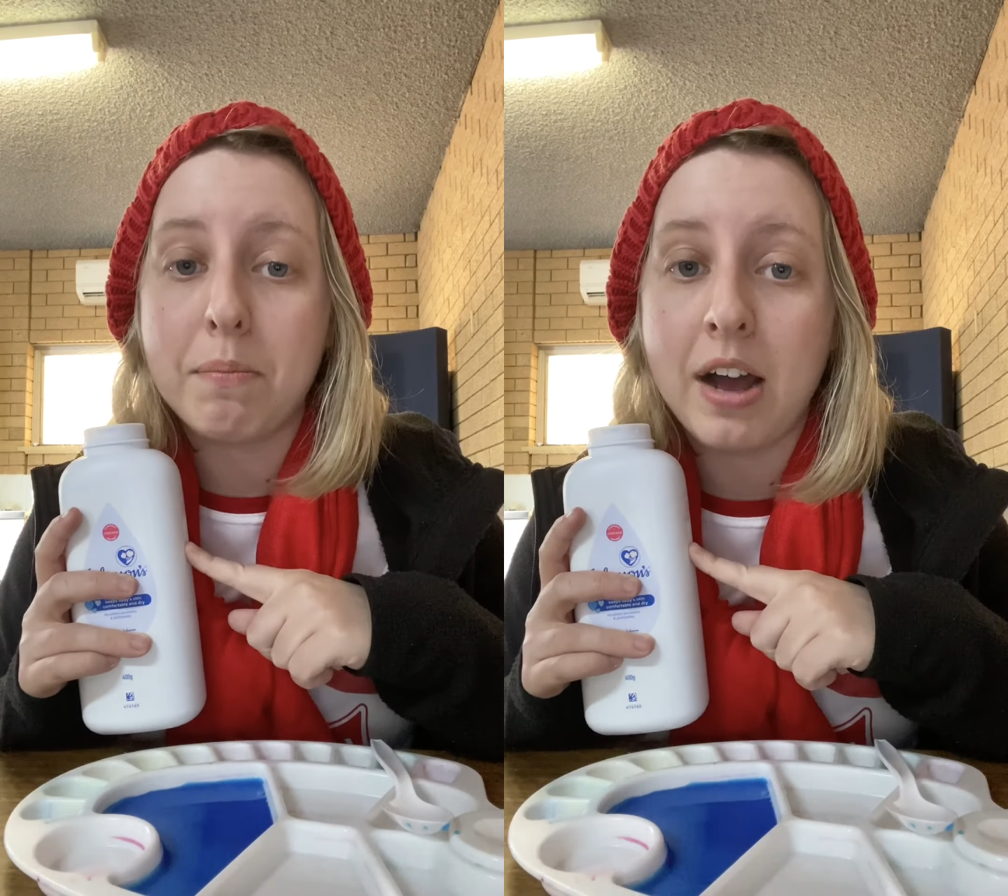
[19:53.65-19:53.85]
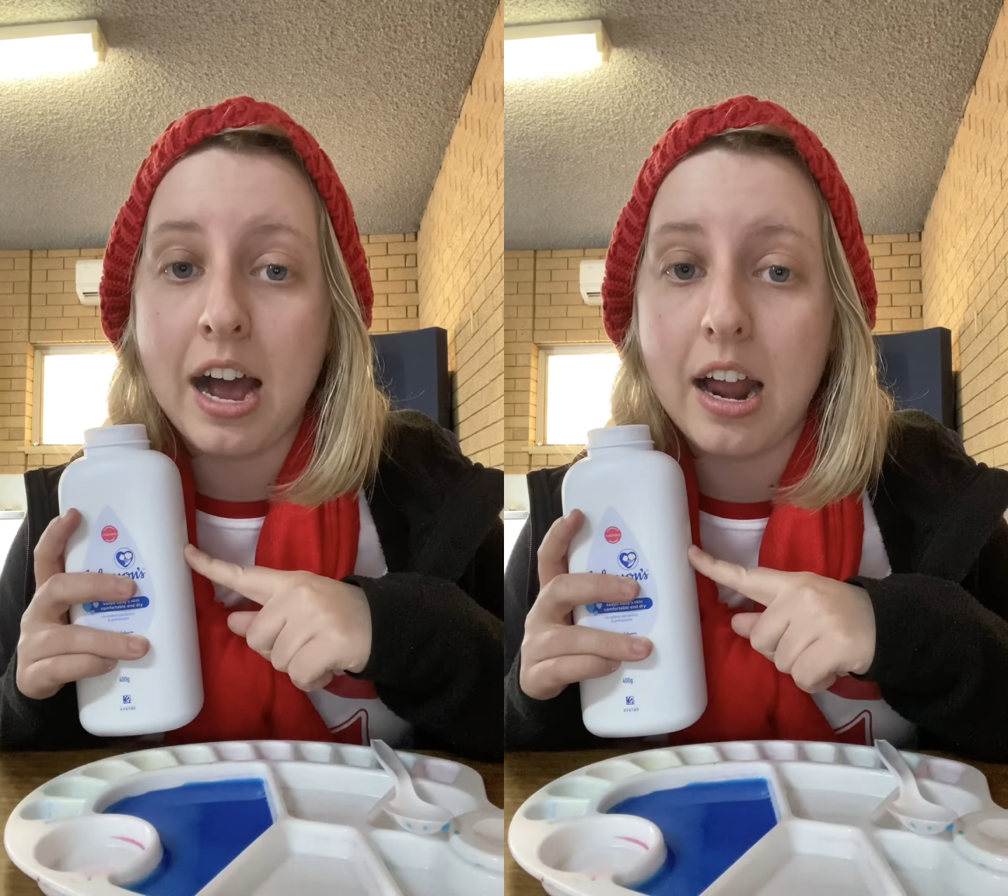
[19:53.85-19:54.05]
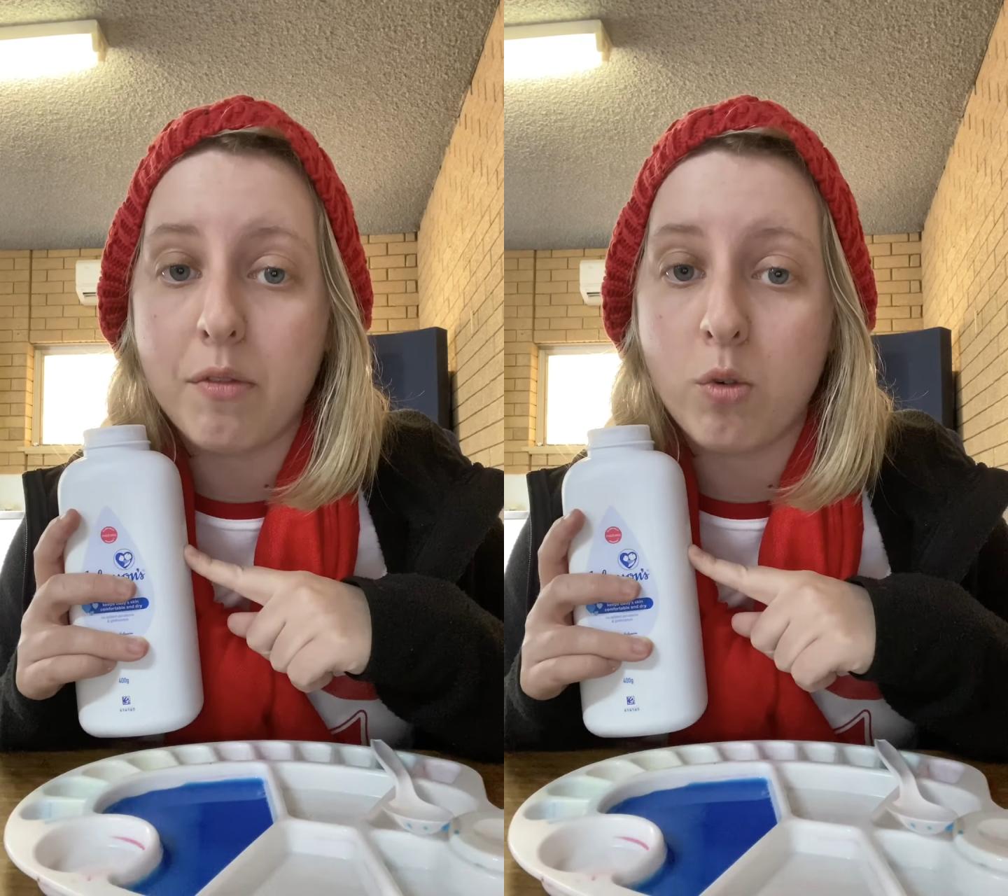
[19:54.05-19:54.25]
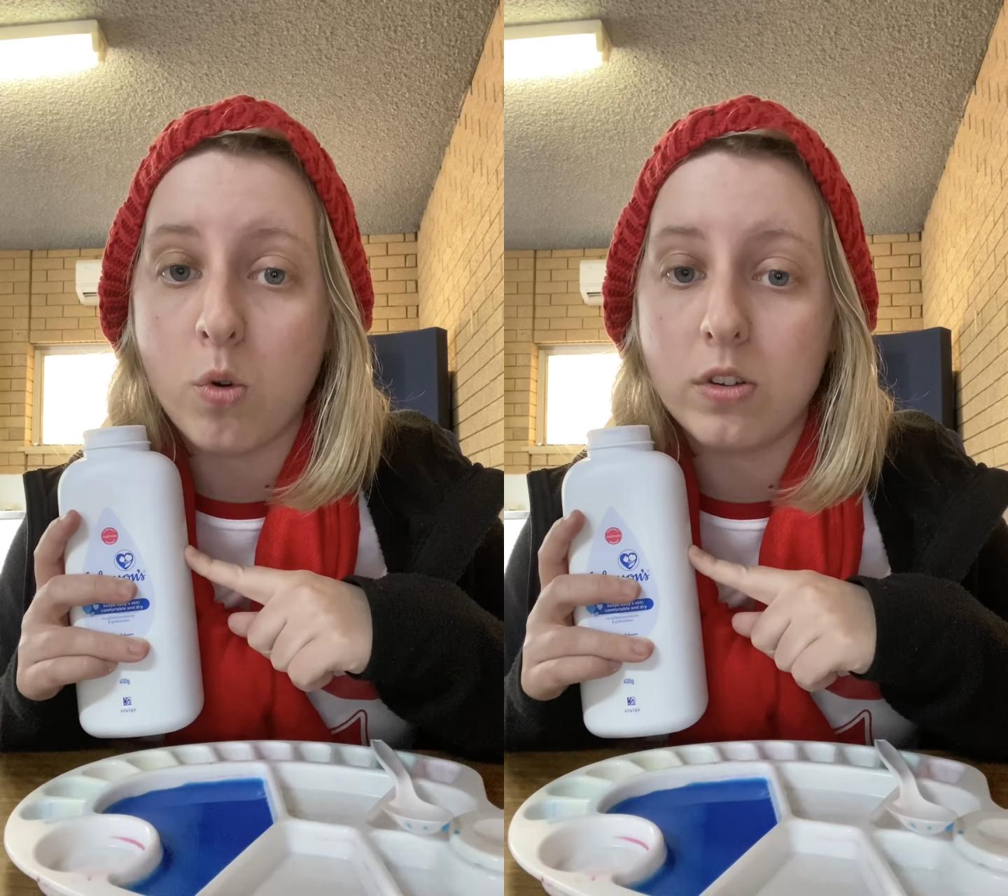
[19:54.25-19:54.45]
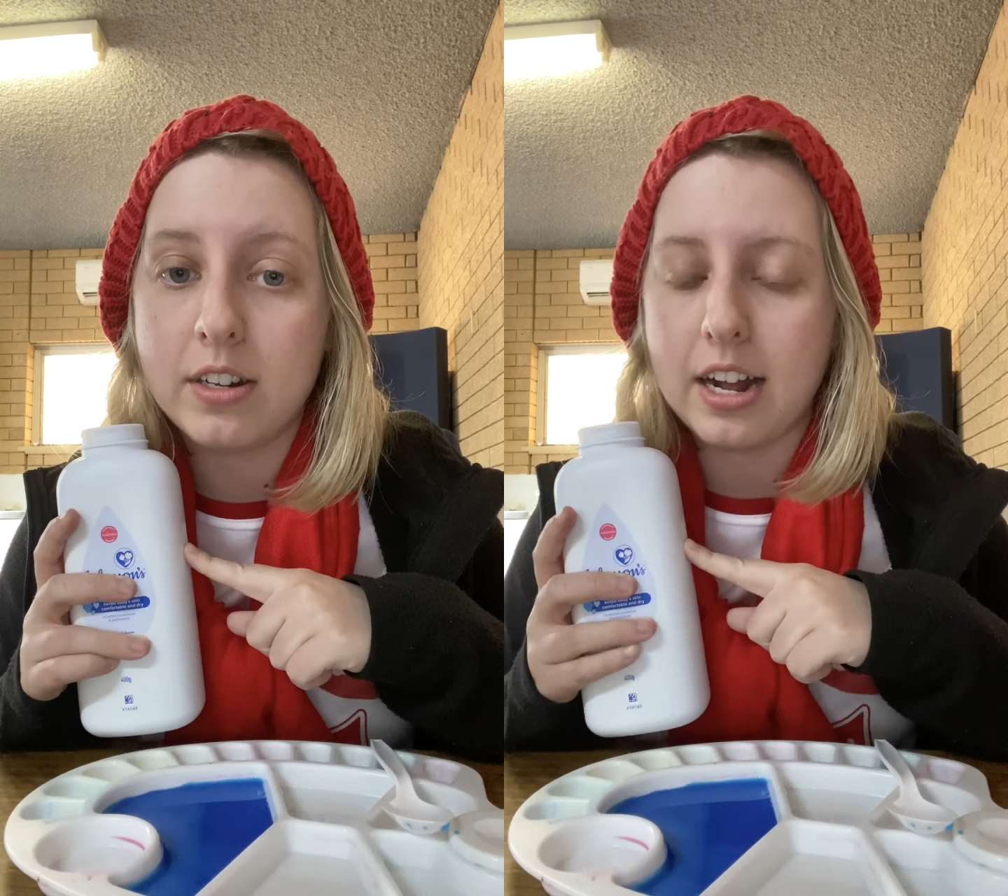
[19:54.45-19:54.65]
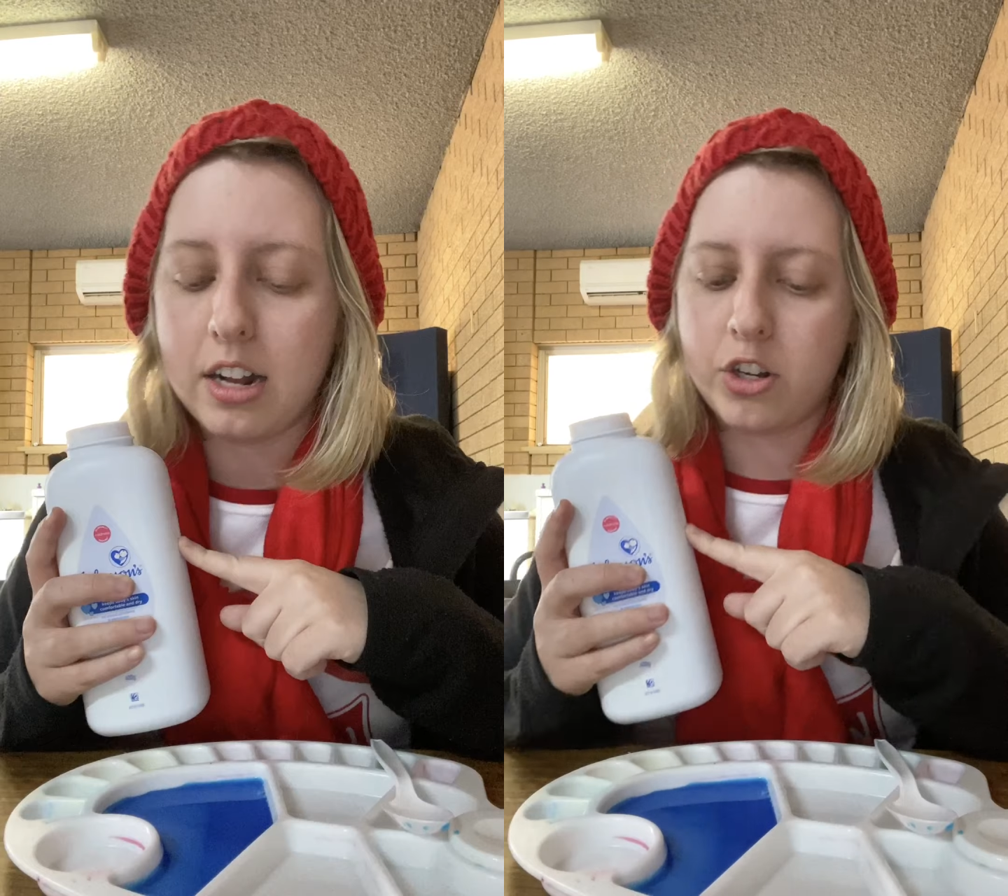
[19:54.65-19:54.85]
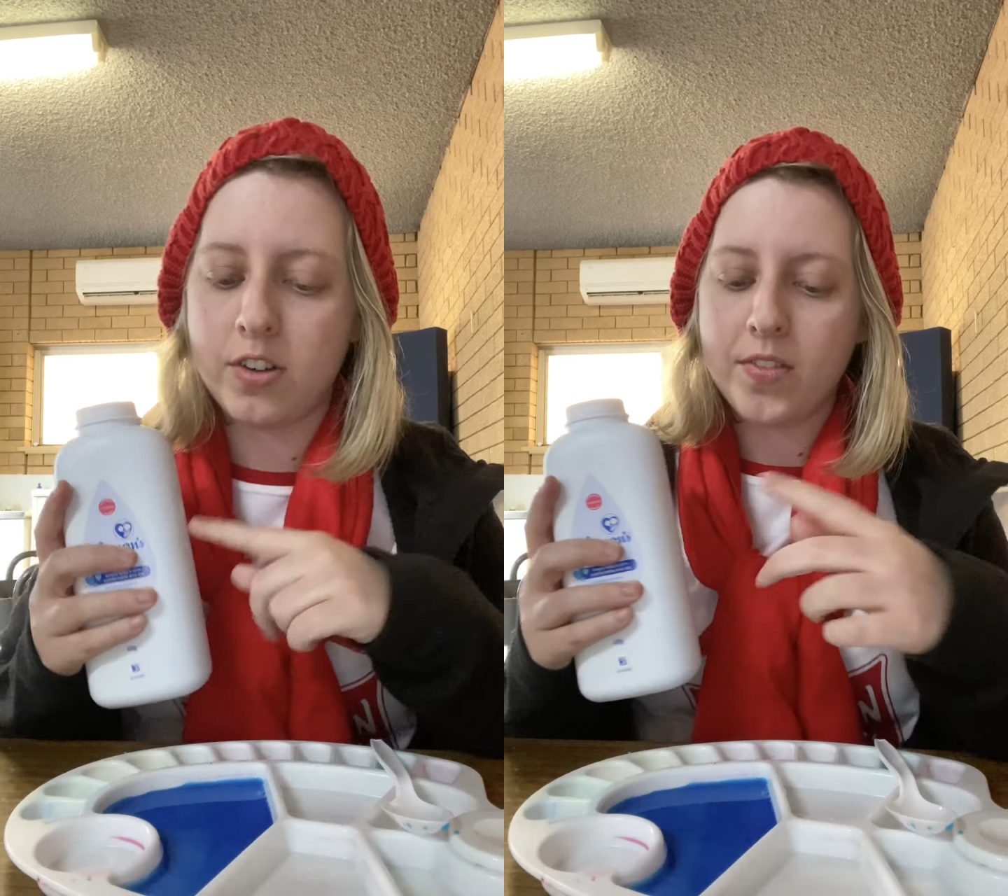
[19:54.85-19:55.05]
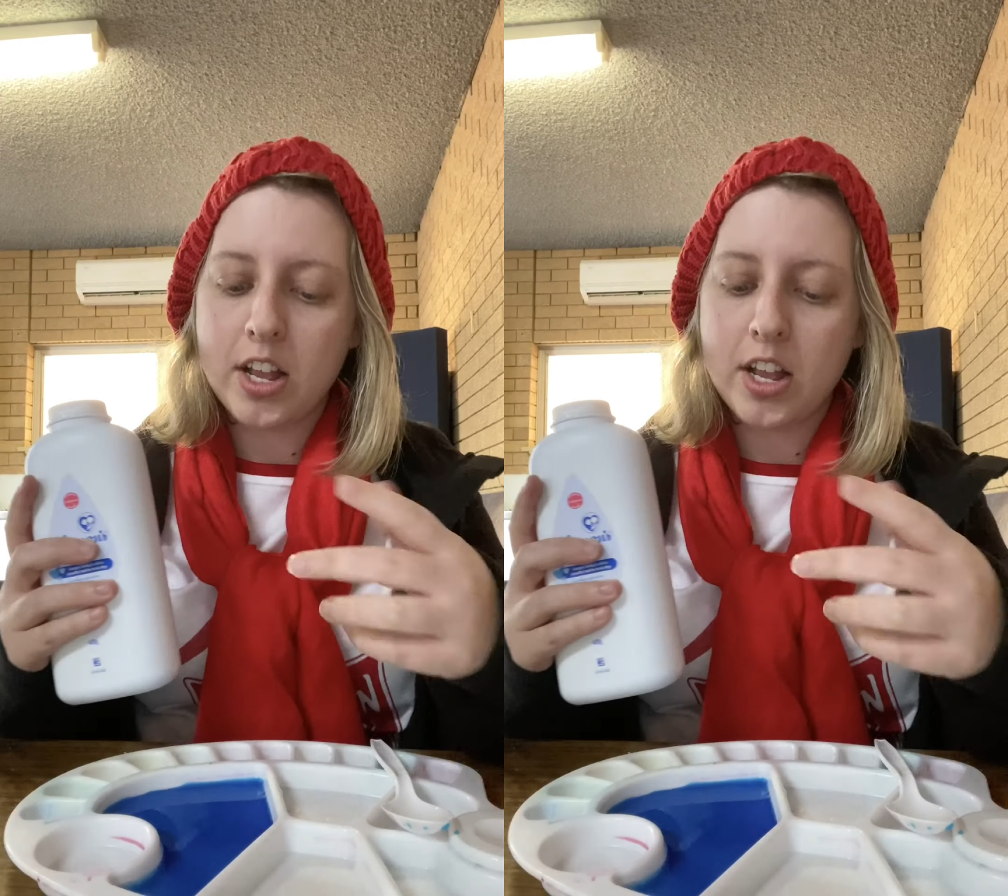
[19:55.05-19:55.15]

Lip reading: part of cornstarch.